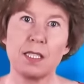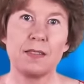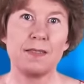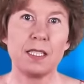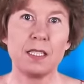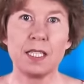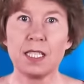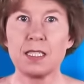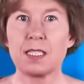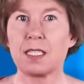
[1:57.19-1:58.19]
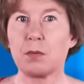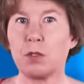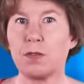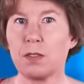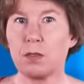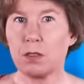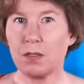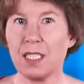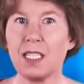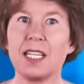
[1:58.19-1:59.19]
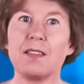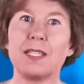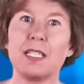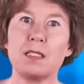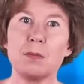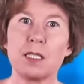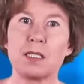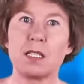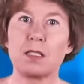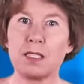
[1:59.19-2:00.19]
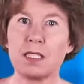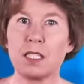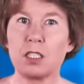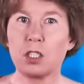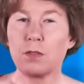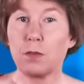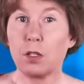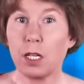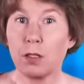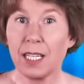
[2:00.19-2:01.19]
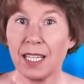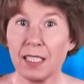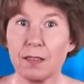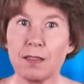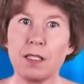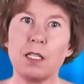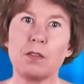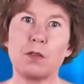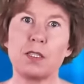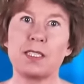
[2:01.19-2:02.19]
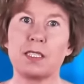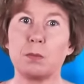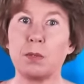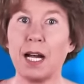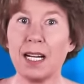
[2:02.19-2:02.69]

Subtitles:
Then again, some of those really heavy elements are essential for our health. For example,